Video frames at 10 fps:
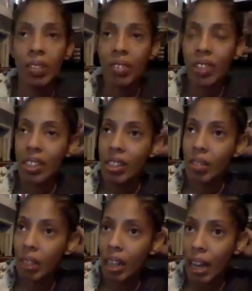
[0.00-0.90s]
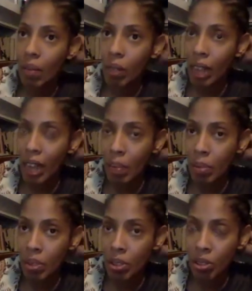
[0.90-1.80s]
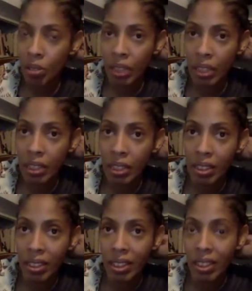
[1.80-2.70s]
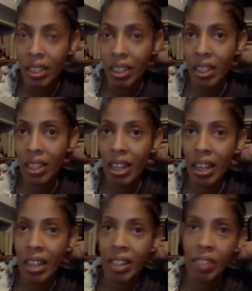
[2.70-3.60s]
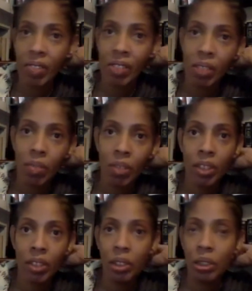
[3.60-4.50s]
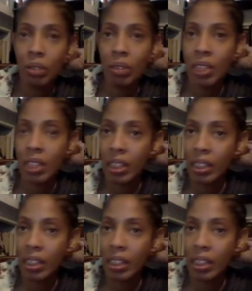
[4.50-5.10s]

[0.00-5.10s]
to see what would happen to it in the hands of someone who is like